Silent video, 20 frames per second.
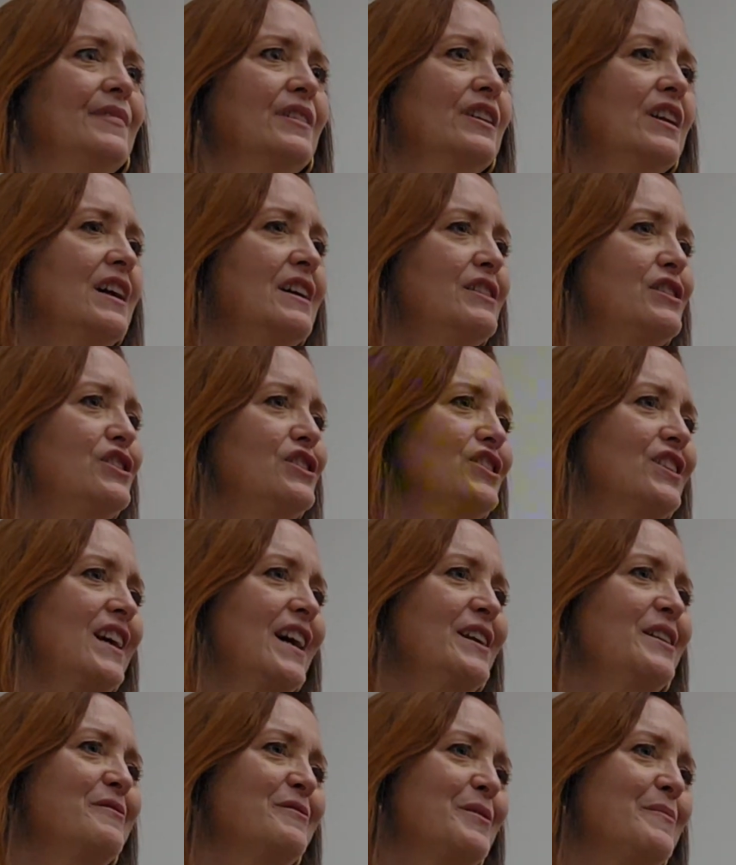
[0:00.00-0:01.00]
lush,
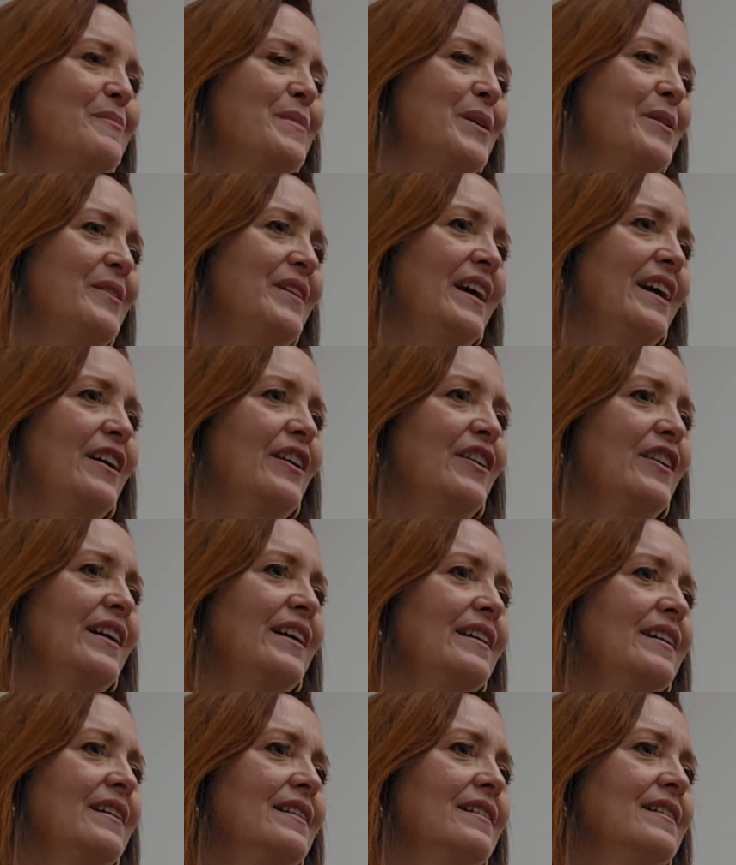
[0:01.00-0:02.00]
kind of remote
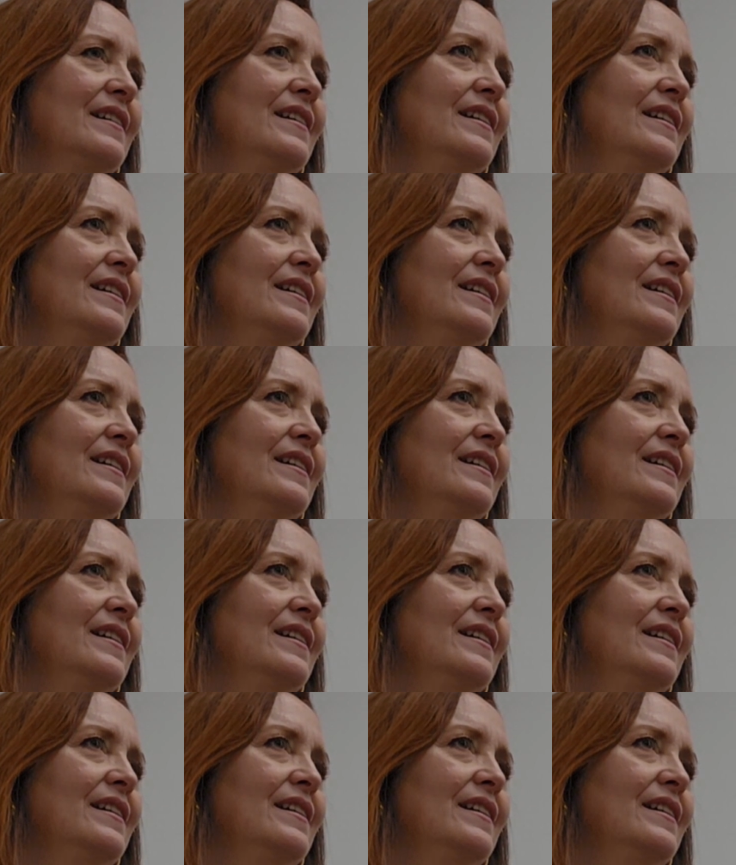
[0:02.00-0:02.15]
area.